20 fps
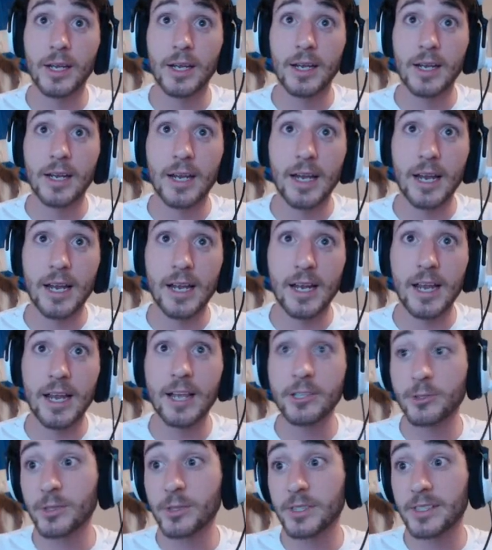and
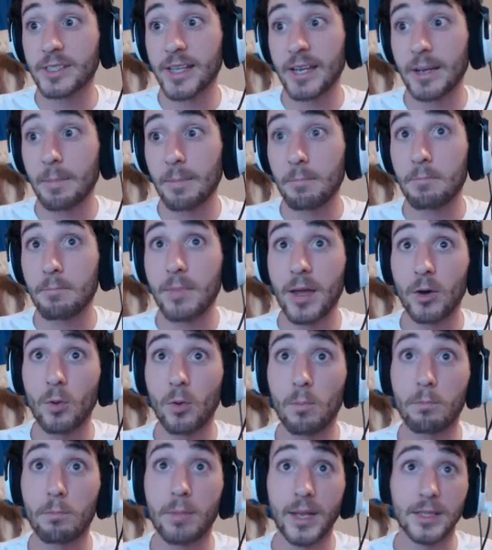interesting metal
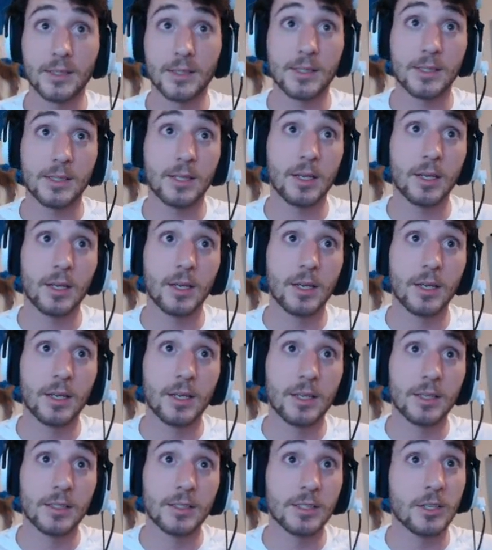bits.
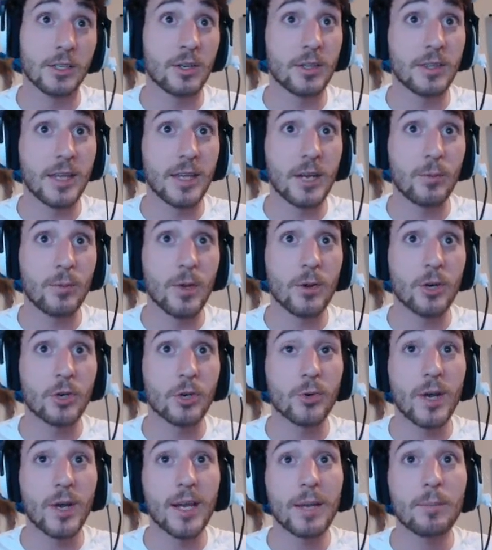It's a good thing we were
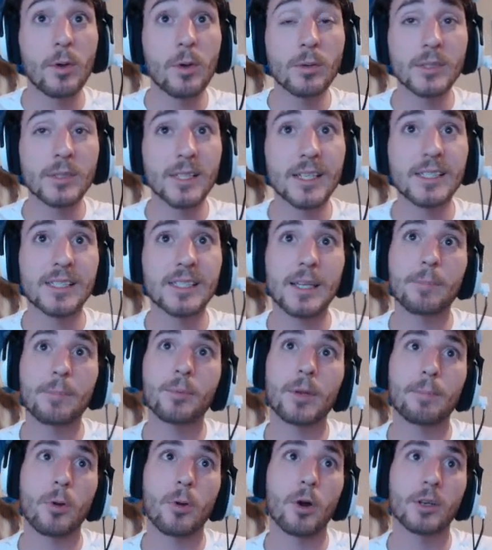creating mostly
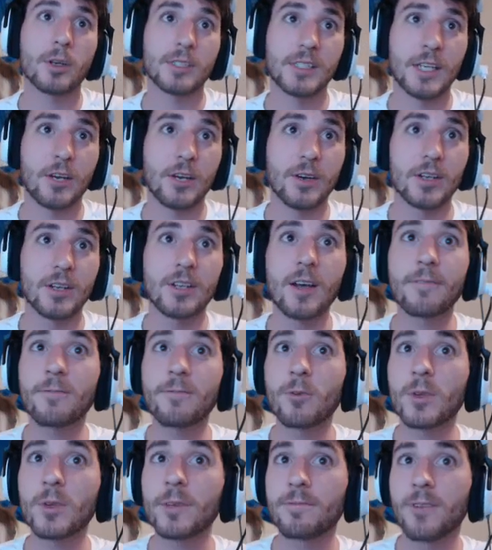separate parts here and not
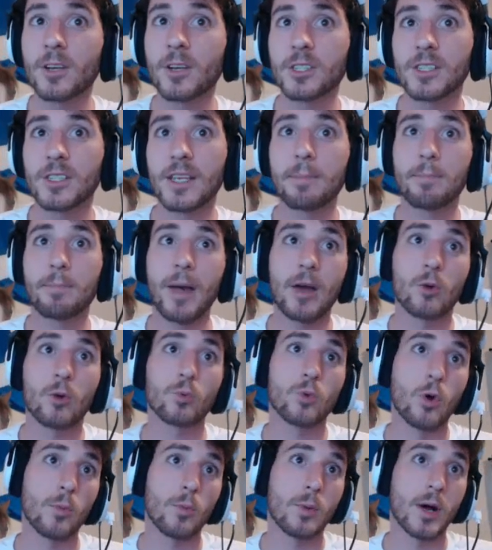fully functioning battle
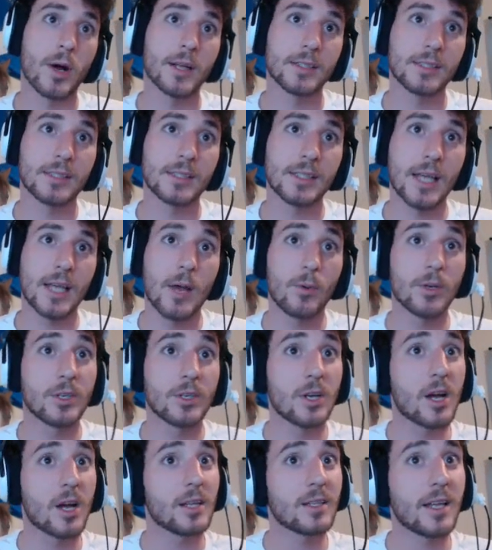robots. I would
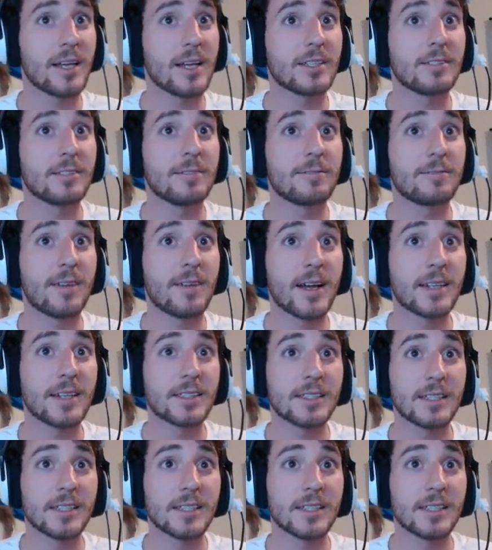not like to fight